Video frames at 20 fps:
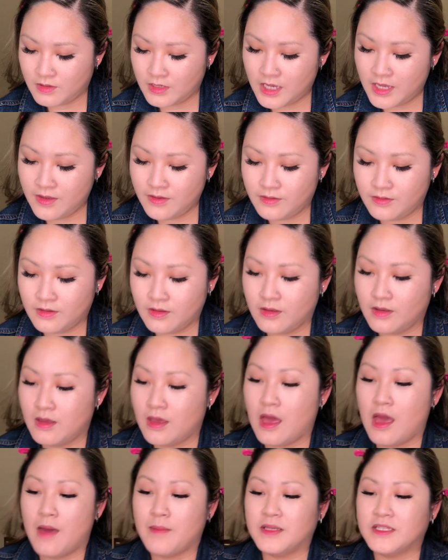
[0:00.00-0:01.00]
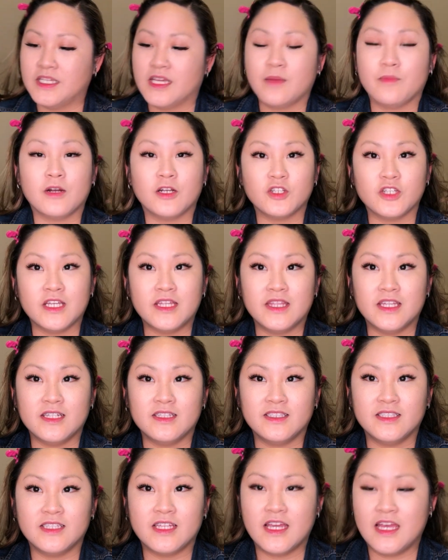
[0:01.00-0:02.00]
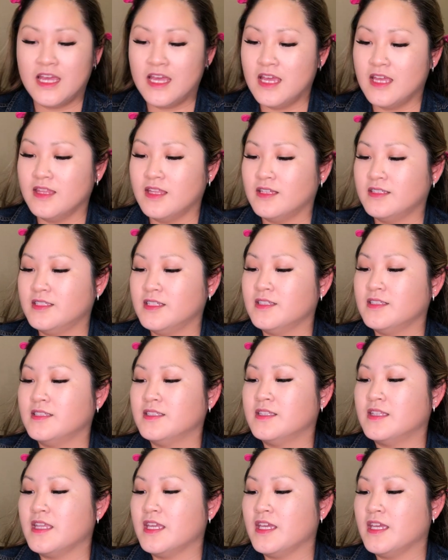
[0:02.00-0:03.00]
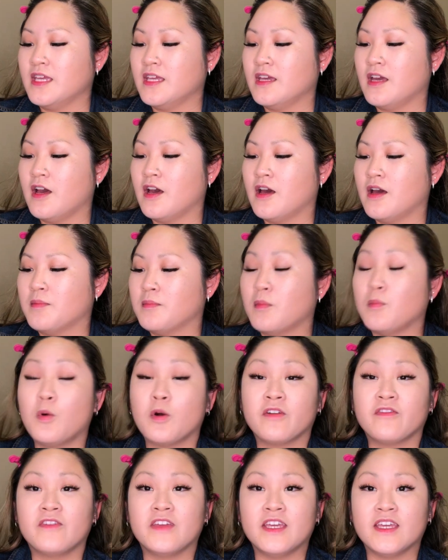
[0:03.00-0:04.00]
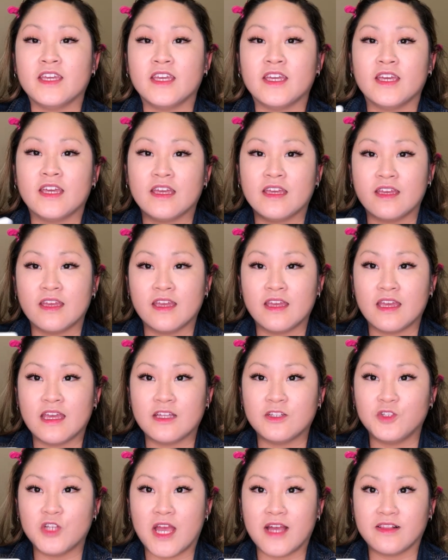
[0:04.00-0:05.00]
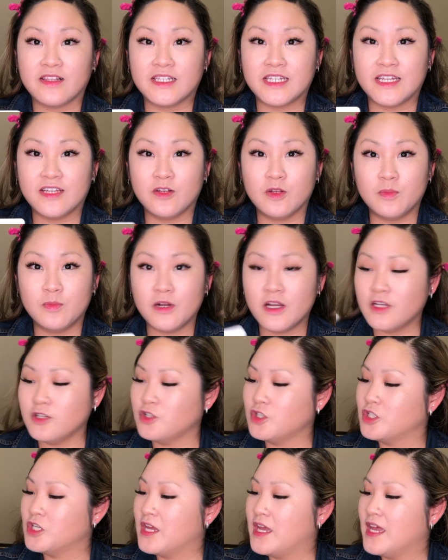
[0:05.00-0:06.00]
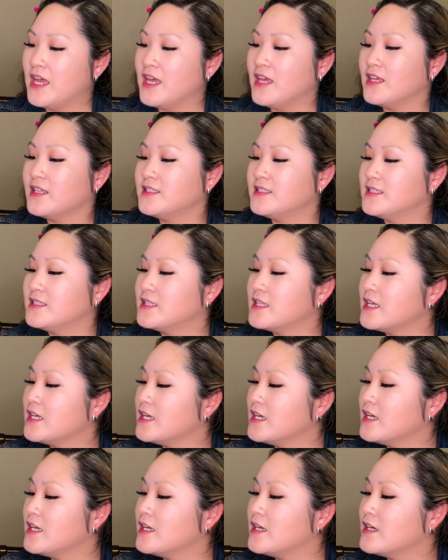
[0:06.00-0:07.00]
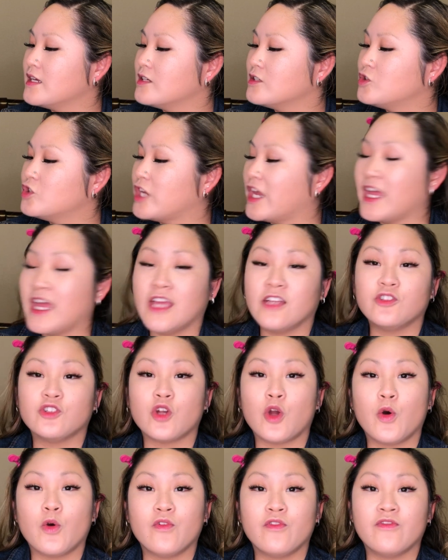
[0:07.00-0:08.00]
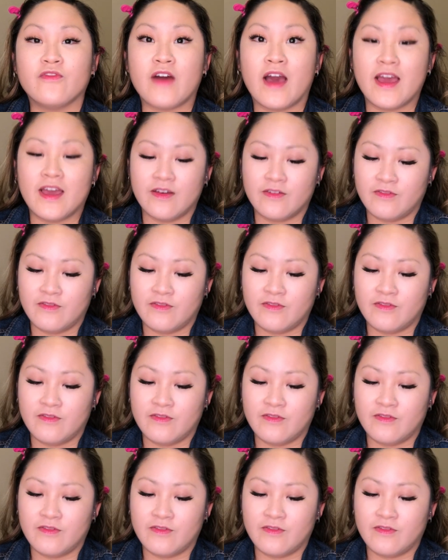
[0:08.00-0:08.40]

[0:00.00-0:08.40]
Okay, I'm gonna take a brush like this. This is the Morphe and JACLYN Hill brush. It's the JH05.